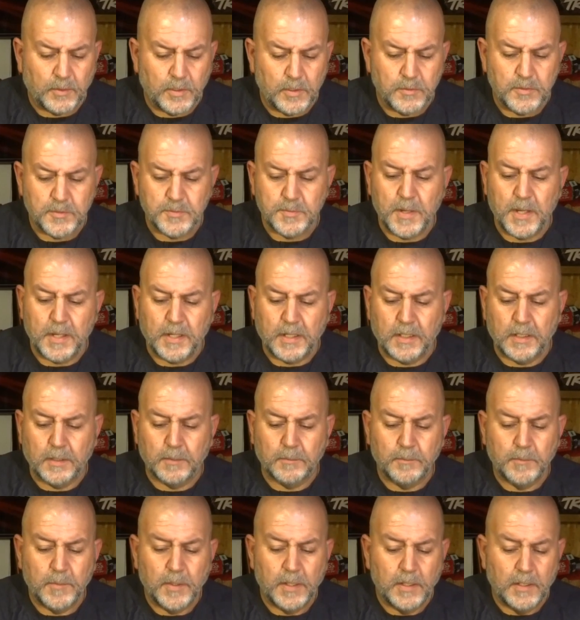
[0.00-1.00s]
who was making
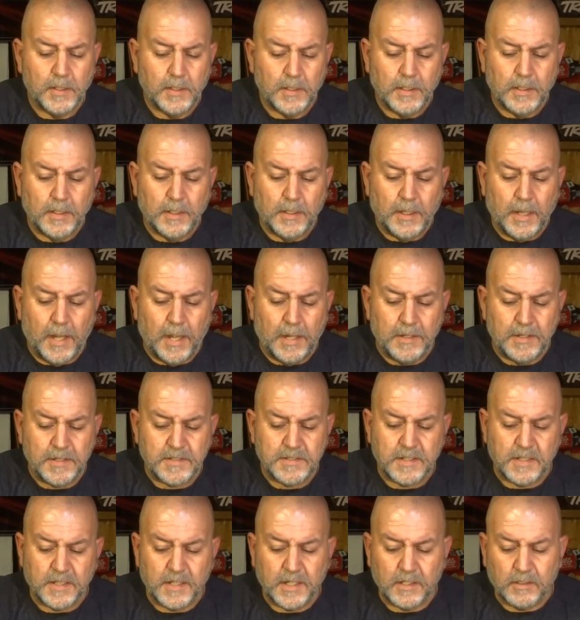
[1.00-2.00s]
them. And this
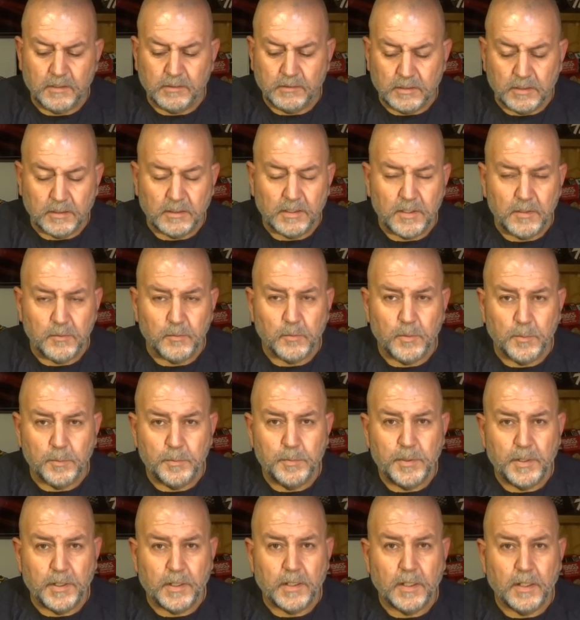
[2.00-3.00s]
thing here literally will
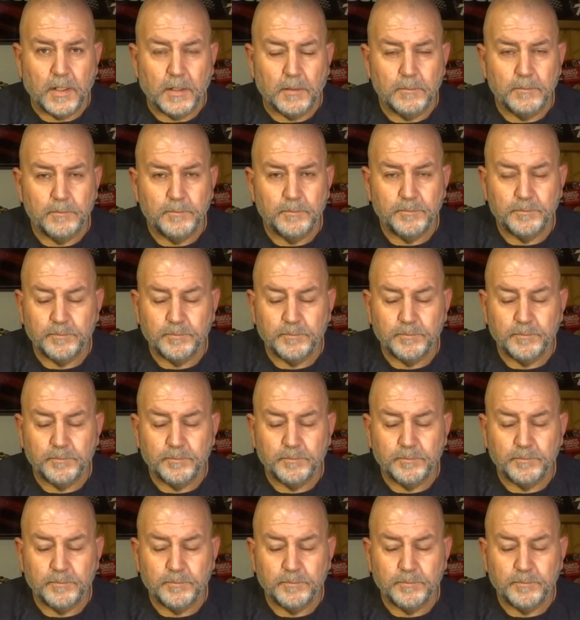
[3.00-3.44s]
pick up,